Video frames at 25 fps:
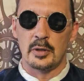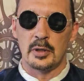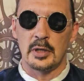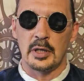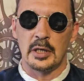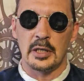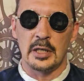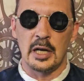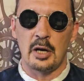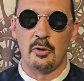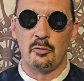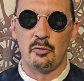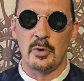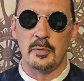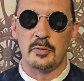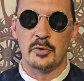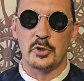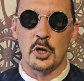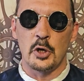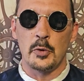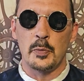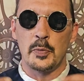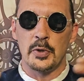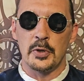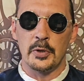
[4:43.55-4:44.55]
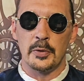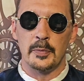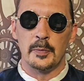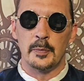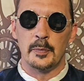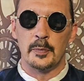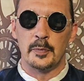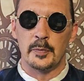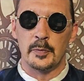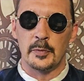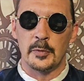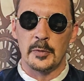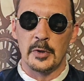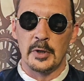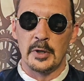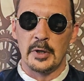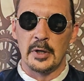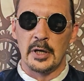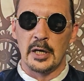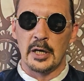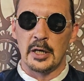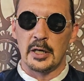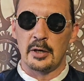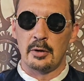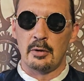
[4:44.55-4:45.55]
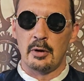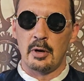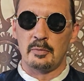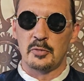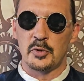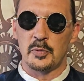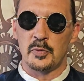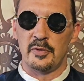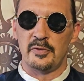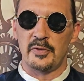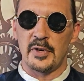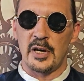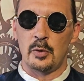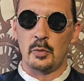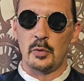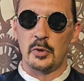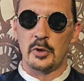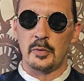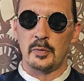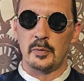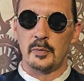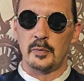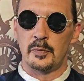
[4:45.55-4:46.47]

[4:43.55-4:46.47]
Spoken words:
and our ribs open and our arms move outward.